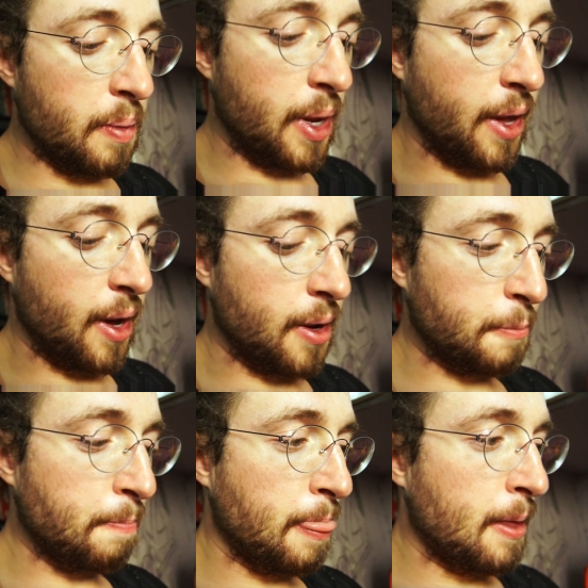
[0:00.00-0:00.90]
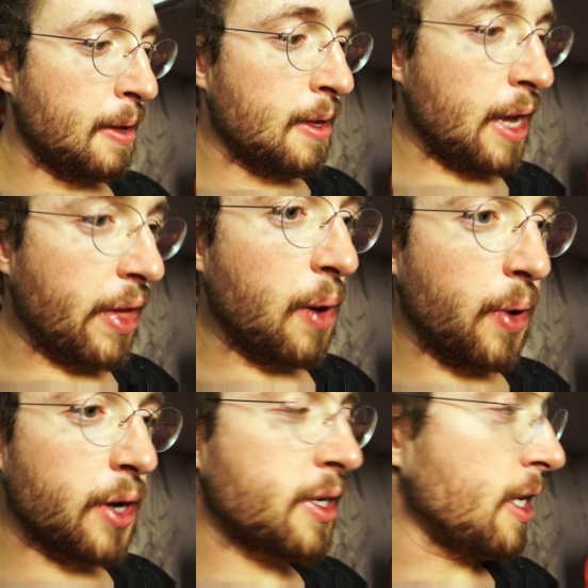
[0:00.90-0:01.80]
But um, yeah, that
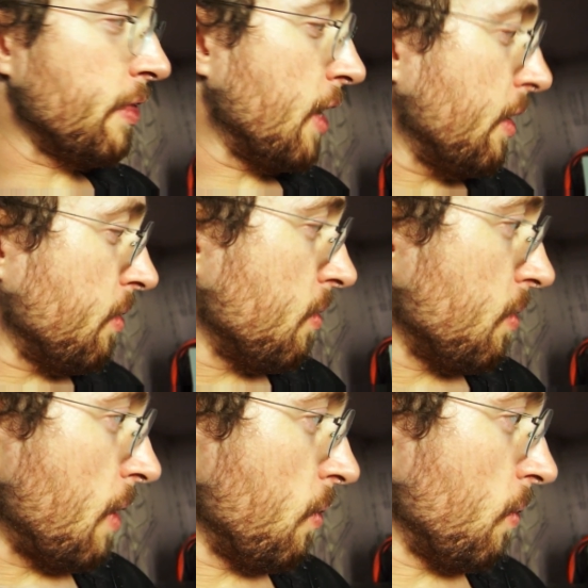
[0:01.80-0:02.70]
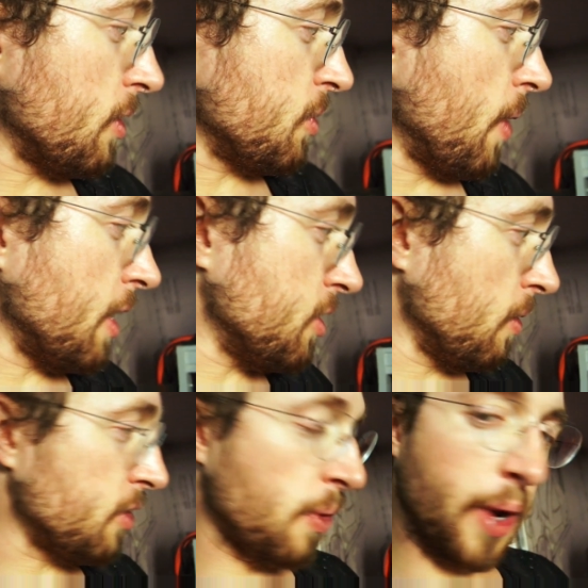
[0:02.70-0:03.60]
works. And then what you want to
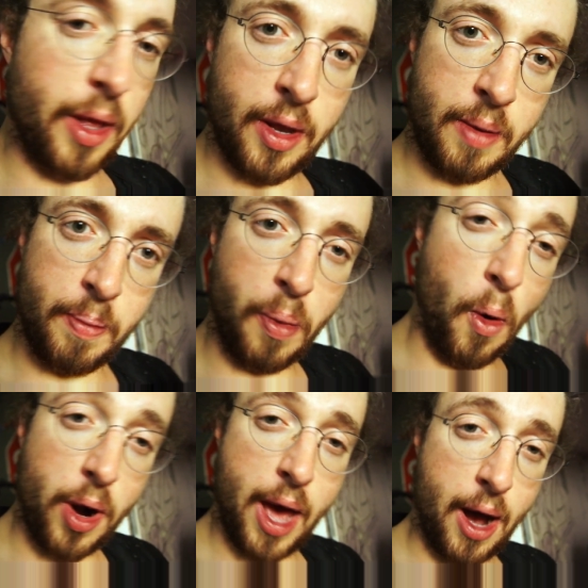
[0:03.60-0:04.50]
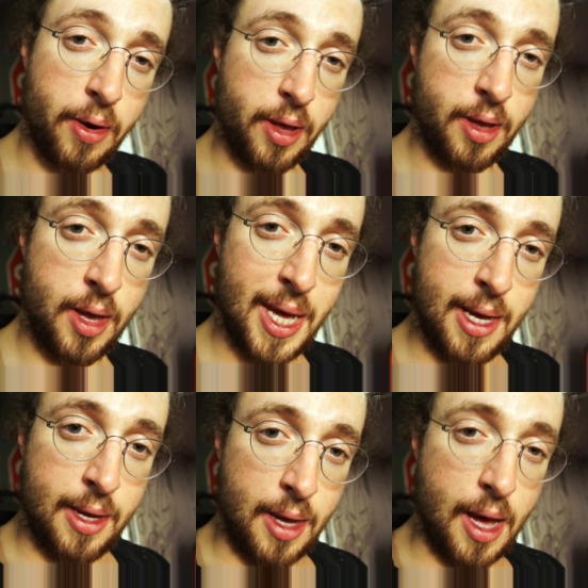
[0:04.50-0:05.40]
do is you want to bore it out,
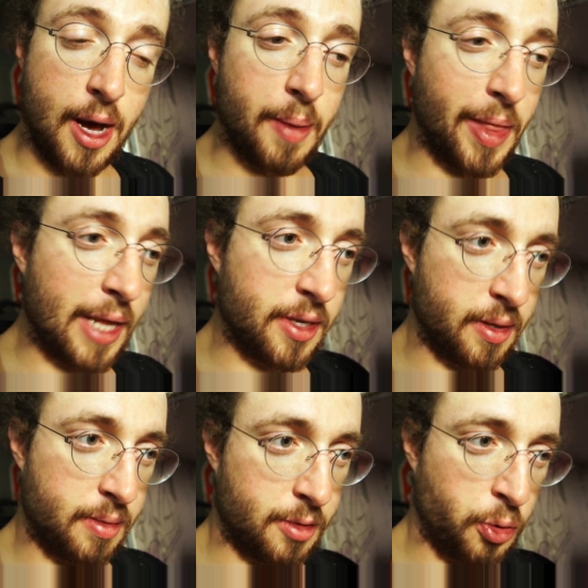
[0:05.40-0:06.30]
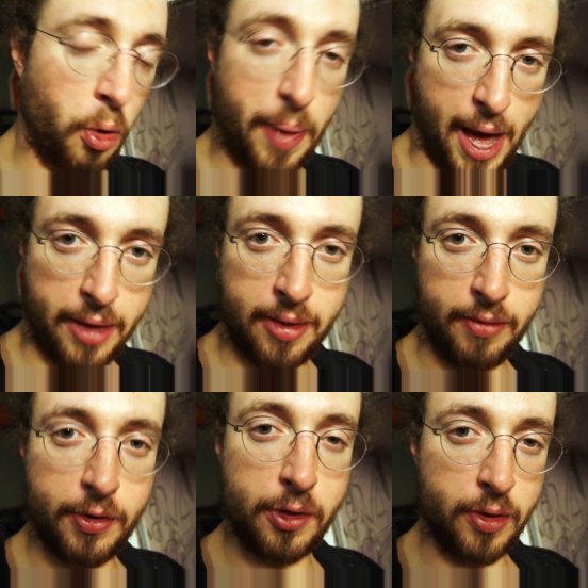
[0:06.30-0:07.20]
um, and that's a tool path
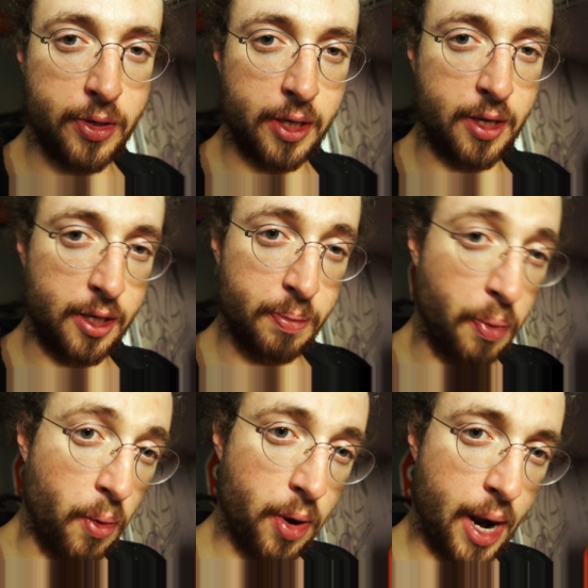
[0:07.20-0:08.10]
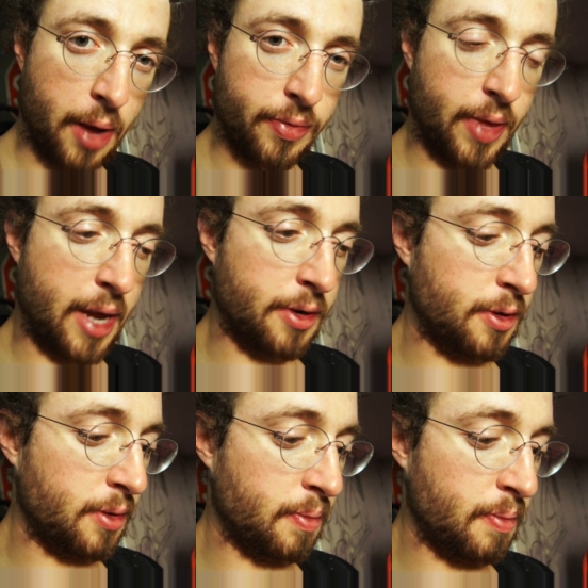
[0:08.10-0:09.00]
in Fusion 360 is bore out that
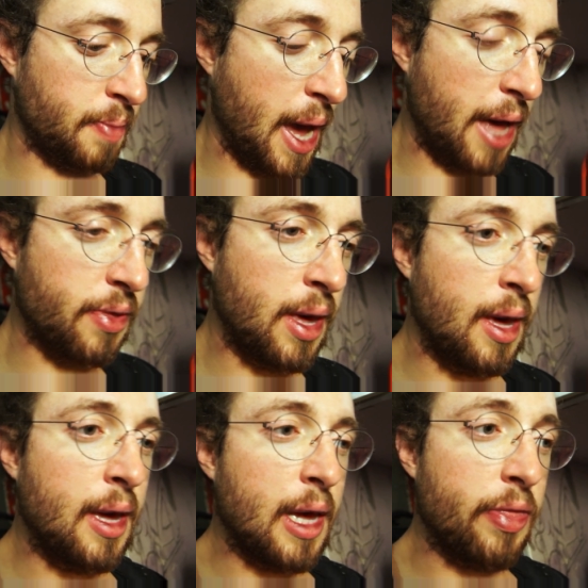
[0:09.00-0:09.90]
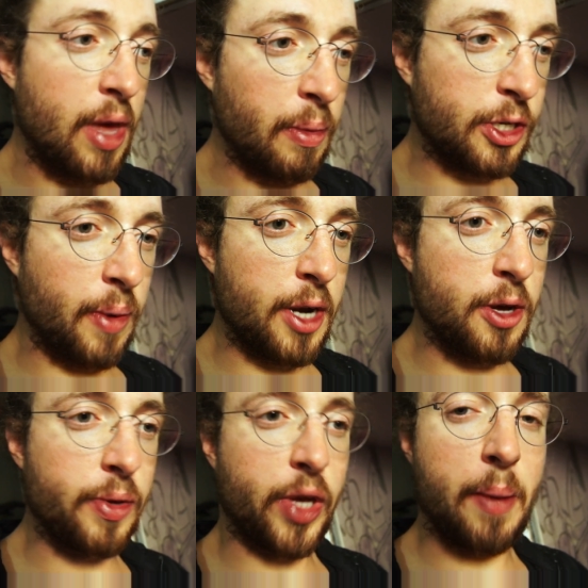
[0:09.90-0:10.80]
path. And then what you want
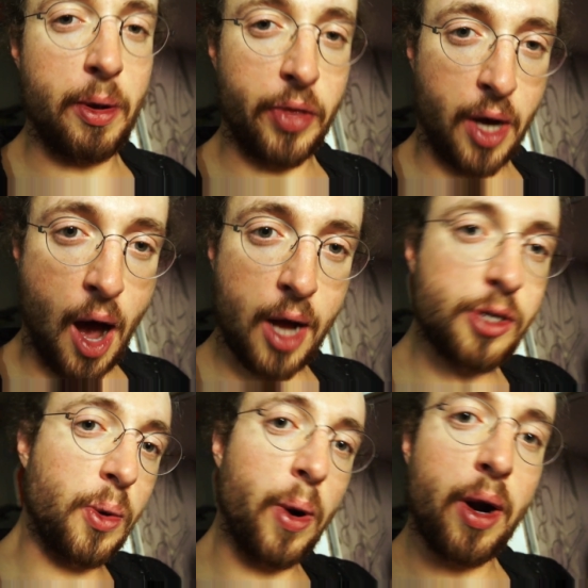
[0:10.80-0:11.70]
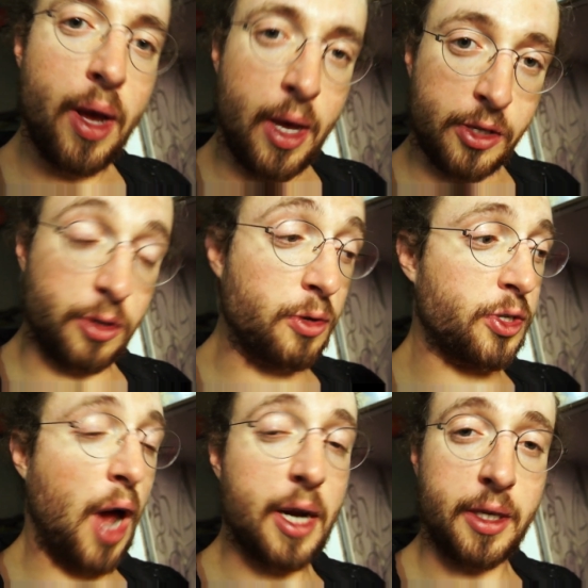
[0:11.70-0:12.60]
to do is come in with a contour. So do
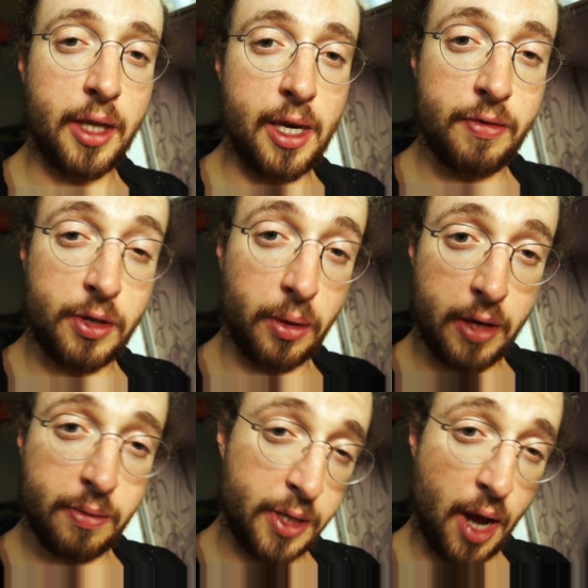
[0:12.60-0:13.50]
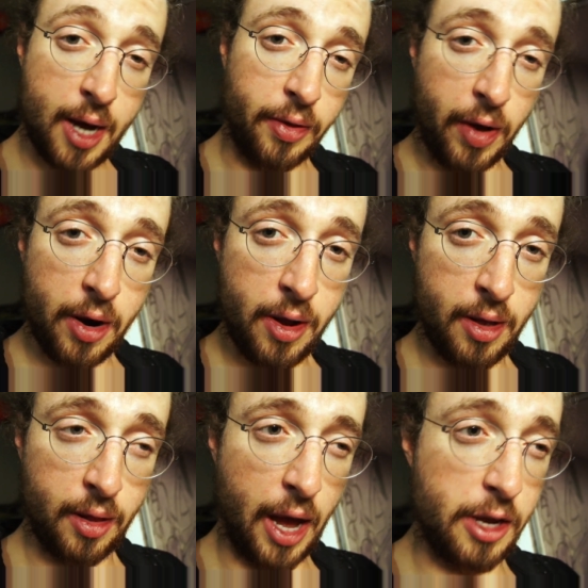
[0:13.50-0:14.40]
stock to leave, so leave some stock in there.
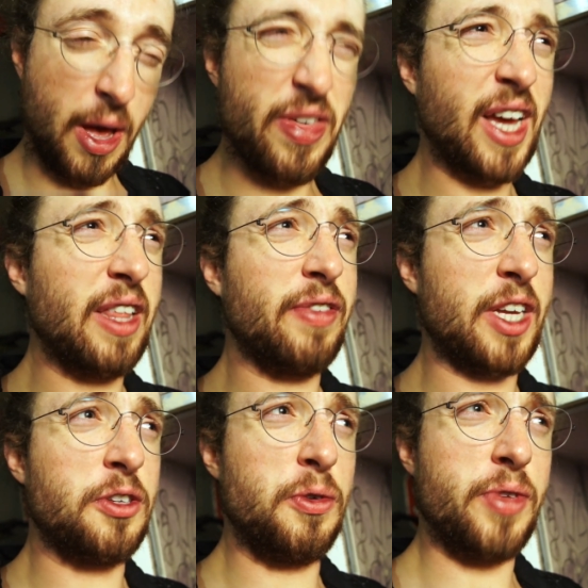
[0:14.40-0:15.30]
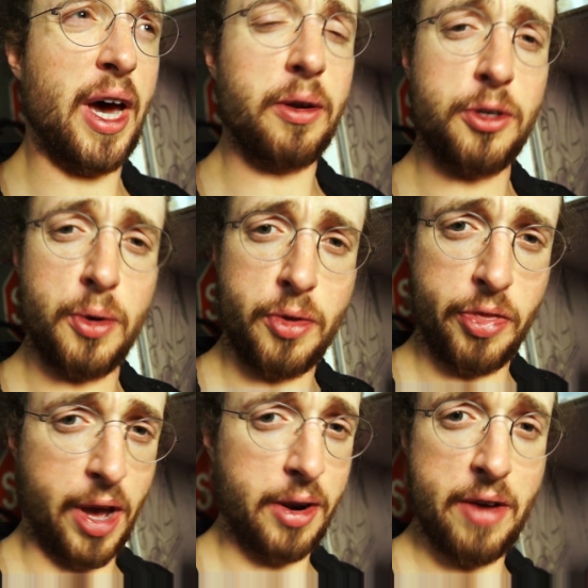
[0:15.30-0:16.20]
I, I think I left like two thou, two or
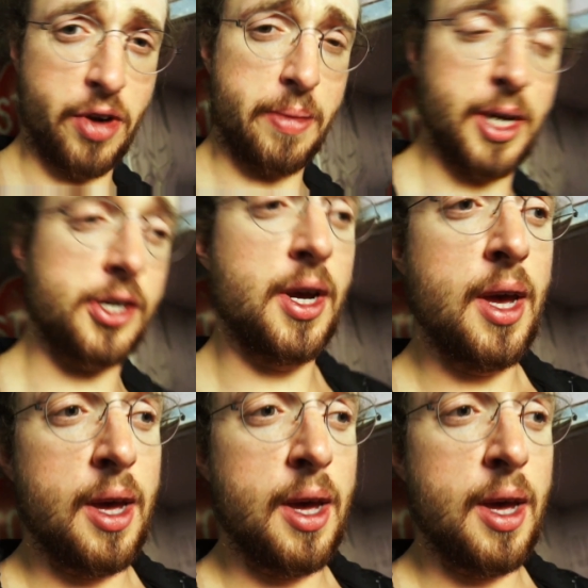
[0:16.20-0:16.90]
three thou, not very much,